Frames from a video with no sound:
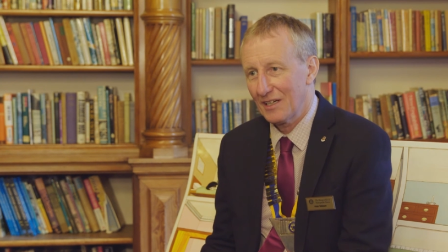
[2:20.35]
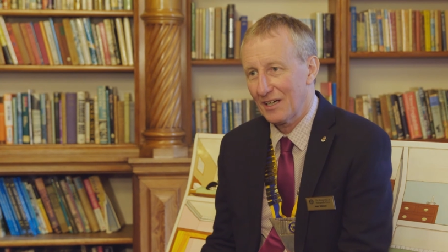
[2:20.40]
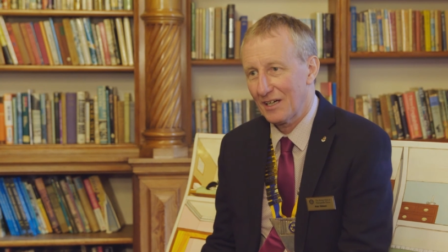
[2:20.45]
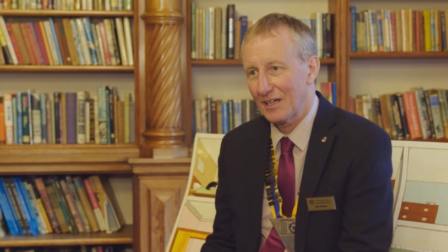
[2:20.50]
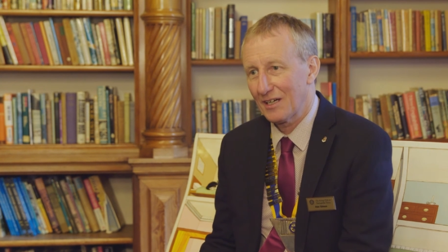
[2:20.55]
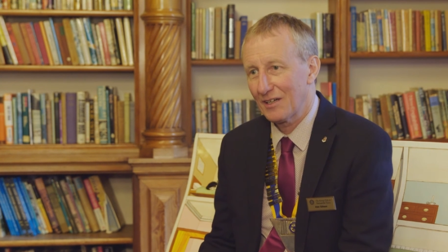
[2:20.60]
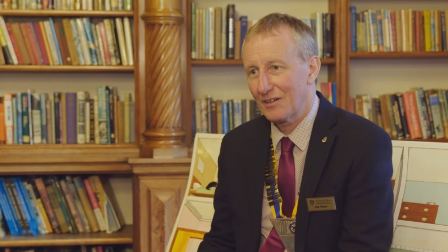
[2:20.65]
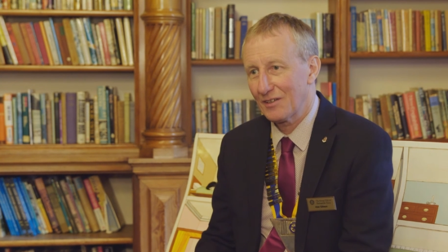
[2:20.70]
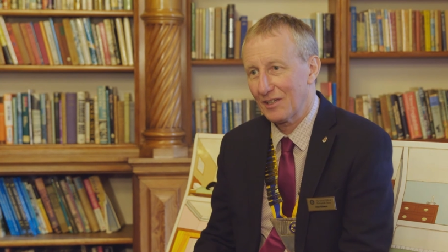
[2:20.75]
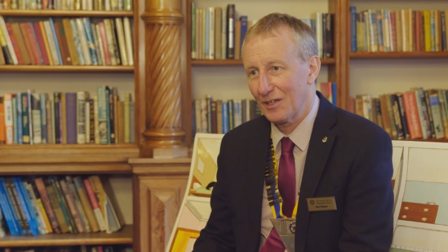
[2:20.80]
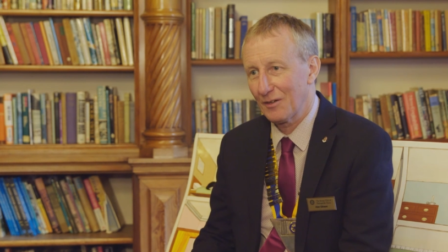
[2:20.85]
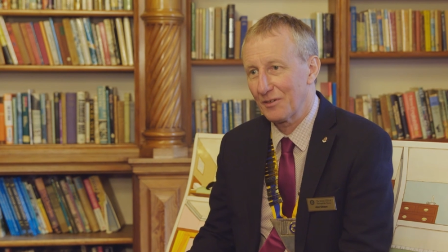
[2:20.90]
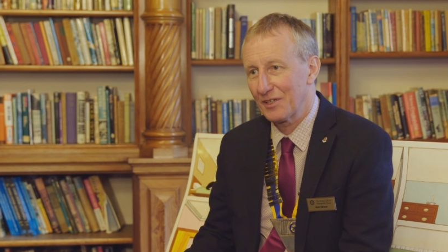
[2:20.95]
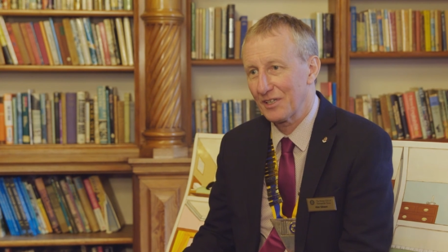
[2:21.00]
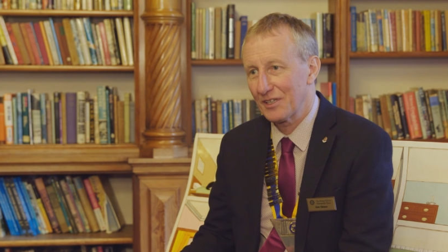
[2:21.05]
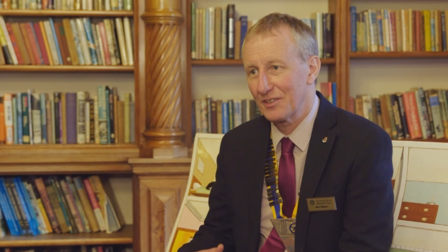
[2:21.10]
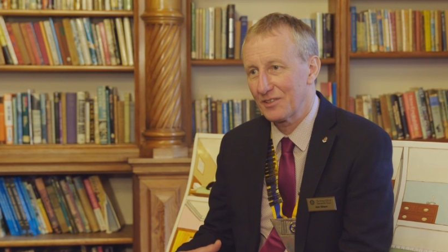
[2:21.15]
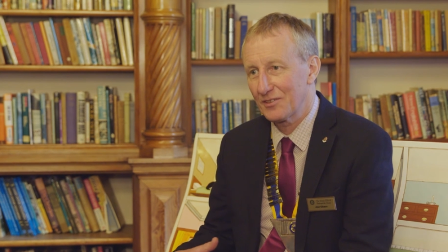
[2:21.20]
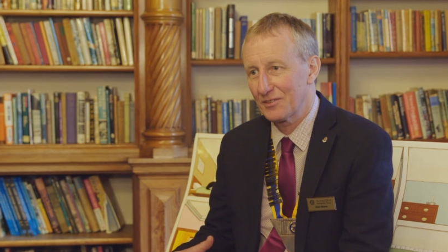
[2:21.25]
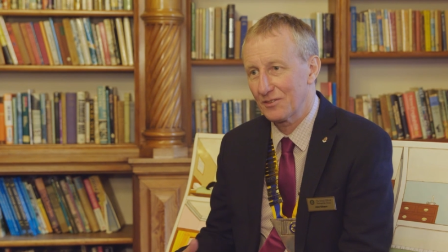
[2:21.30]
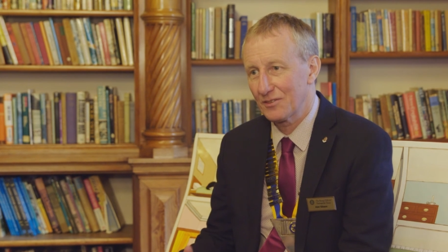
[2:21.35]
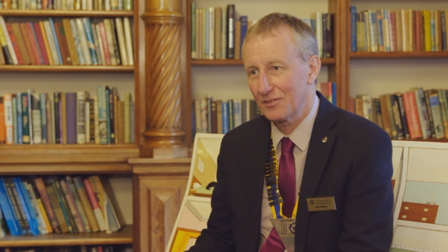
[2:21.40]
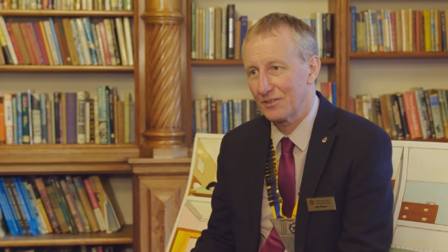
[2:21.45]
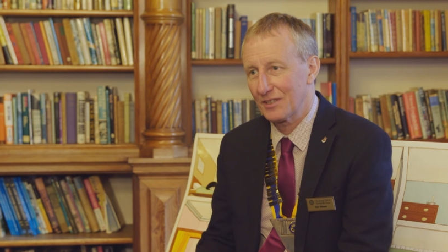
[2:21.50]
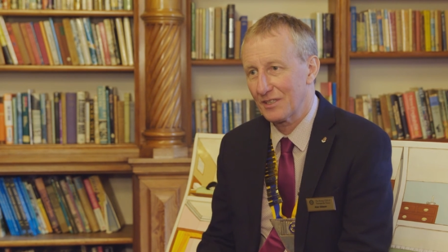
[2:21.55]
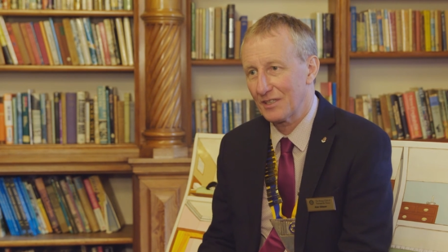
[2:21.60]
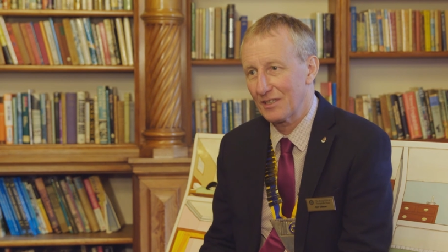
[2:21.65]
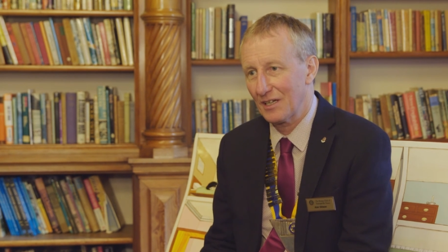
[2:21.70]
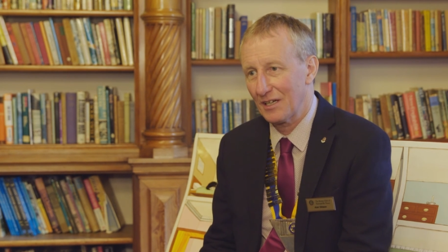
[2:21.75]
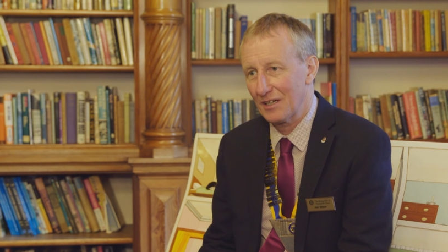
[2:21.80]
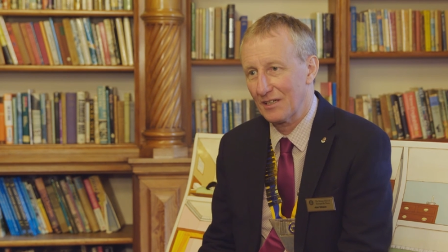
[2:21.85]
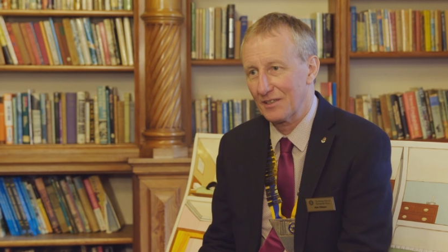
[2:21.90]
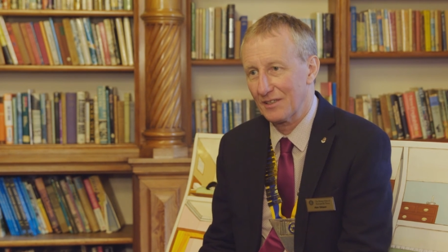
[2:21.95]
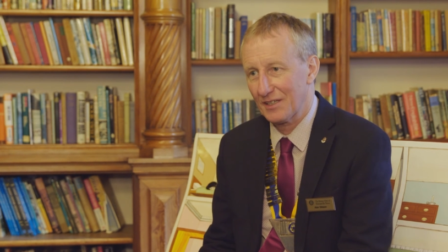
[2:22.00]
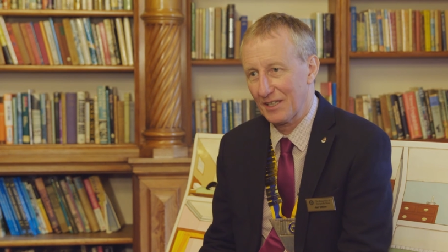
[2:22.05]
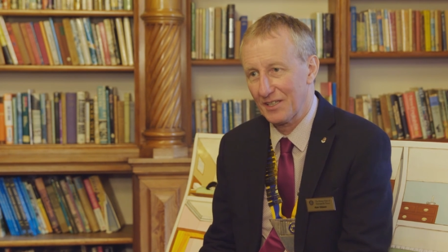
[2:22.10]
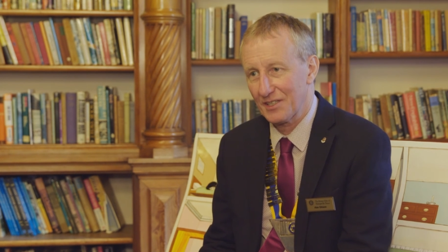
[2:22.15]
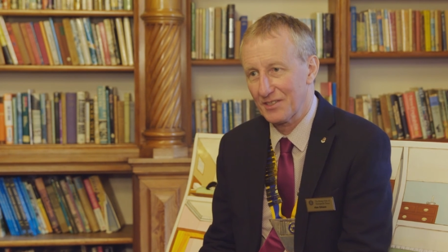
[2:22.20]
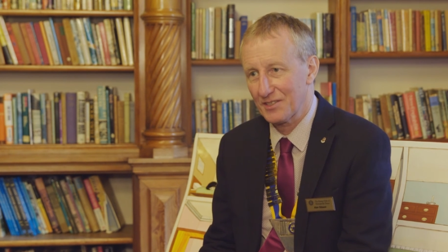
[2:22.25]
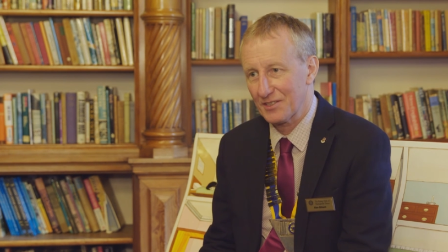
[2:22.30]
going into the
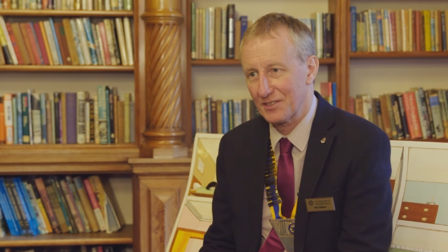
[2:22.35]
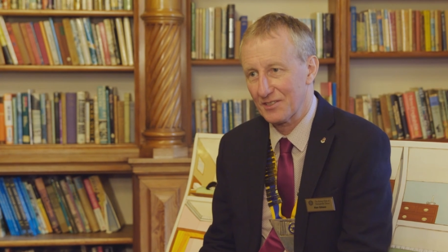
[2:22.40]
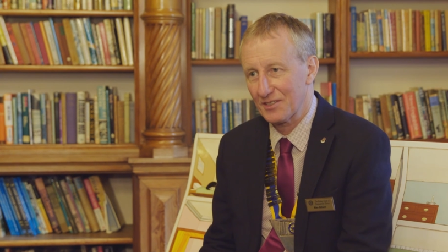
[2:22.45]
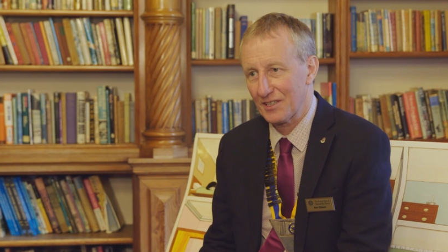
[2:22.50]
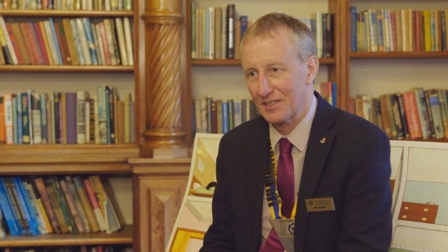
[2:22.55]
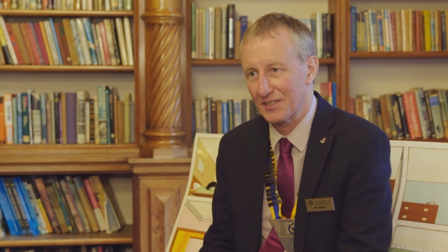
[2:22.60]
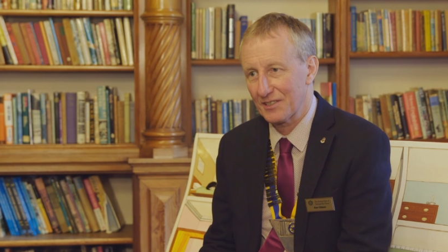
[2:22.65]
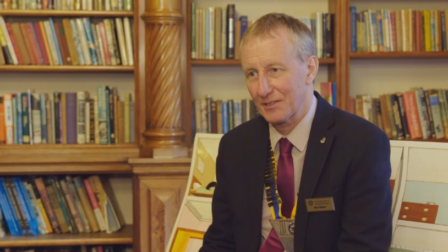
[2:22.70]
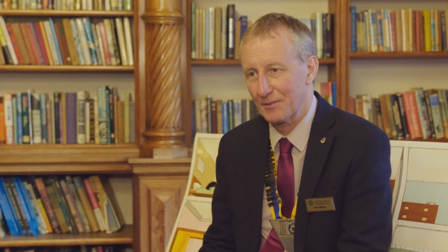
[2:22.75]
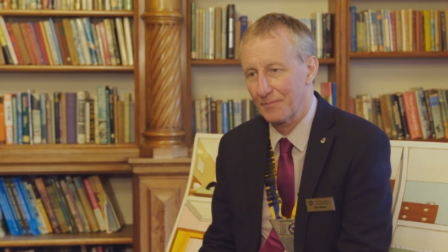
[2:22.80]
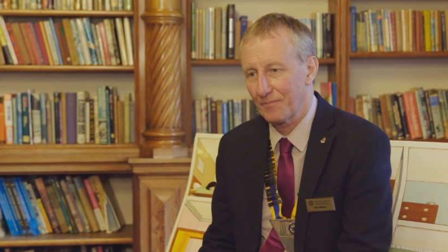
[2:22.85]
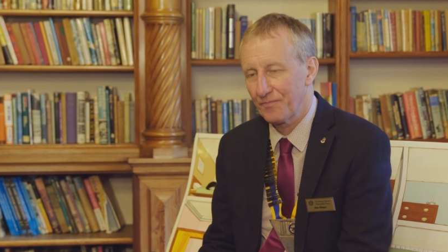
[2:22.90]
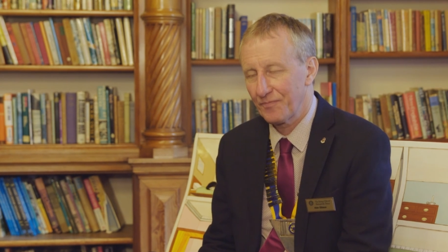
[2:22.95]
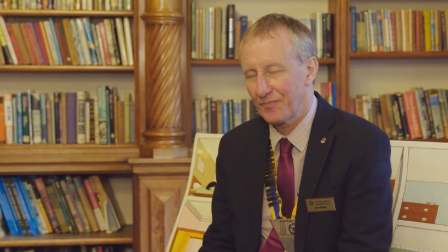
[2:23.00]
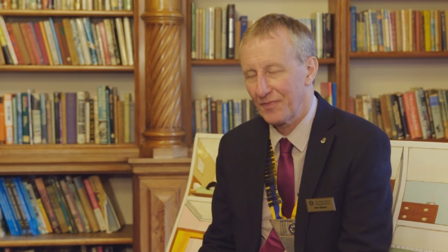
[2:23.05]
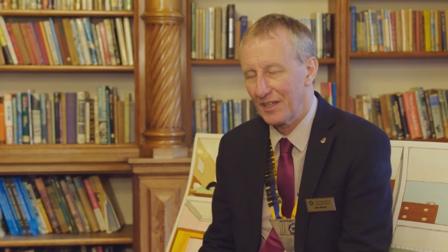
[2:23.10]
Art Cancer Centre.